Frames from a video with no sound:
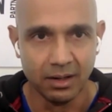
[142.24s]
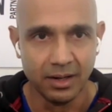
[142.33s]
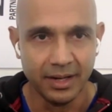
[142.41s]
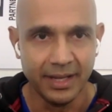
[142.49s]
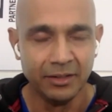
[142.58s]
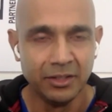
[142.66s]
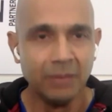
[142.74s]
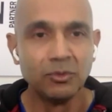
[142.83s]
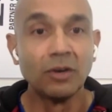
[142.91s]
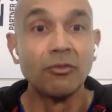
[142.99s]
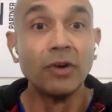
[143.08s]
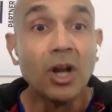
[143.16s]
in terms of
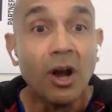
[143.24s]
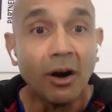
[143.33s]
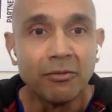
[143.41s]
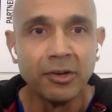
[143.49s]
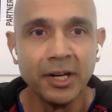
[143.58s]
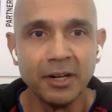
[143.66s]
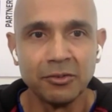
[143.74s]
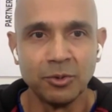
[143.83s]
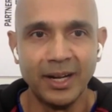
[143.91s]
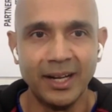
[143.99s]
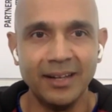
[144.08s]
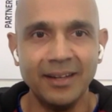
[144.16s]
recovery as
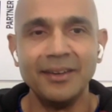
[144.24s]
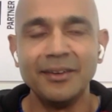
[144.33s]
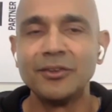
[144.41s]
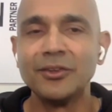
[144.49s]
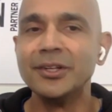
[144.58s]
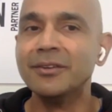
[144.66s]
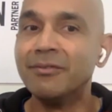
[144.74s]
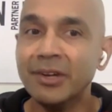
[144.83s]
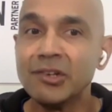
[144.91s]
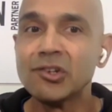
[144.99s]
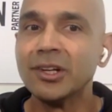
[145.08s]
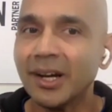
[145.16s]
well. So your
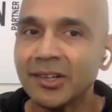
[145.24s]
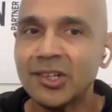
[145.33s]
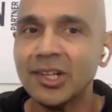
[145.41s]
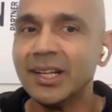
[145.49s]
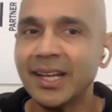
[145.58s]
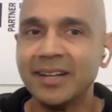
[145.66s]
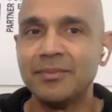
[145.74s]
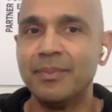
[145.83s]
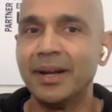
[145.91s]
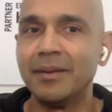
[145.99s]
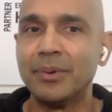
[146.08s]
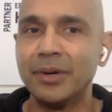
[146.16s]
vision actually gets better
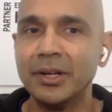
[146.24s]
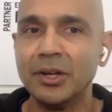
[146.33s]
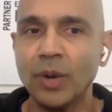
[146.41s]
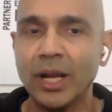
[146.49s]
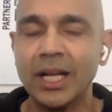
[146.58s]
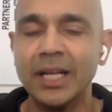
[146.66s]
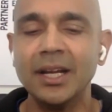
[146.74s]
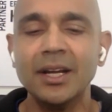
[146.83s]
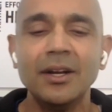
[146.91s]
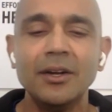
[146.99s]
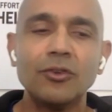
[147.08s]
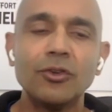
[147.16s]
pretty quickly.
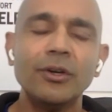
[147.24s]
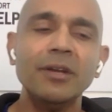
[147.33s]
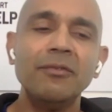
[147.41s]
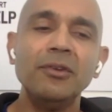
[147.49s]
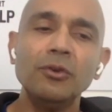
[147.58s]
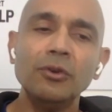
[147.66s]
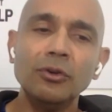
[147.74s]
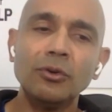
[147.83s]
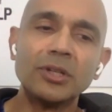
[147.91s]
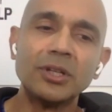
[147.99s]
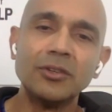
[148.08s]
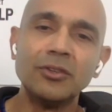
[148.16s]
So if you
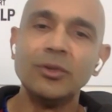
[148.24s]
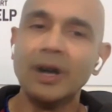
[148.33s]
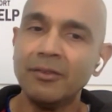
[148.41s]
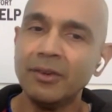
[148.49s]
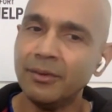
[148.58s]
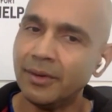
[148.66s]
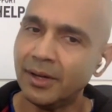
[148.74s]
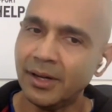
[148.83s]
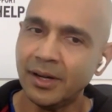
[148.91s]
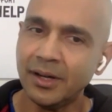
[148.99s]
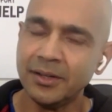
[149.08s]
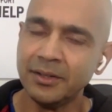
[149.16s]
notice you have
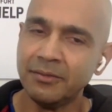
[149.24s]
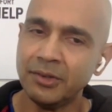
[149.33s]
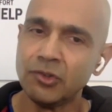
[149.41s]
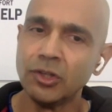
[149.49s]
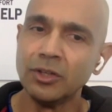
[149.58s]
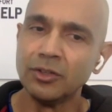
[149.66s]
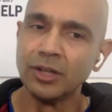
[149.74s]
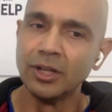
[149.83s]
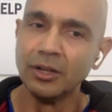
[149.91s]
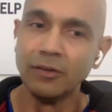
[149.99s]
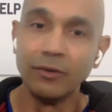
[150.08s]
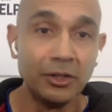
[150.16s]
the vision is a little
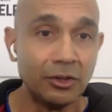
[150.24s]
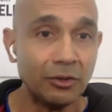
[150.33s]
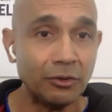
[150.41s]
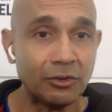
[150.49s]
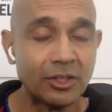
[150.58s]
reduced,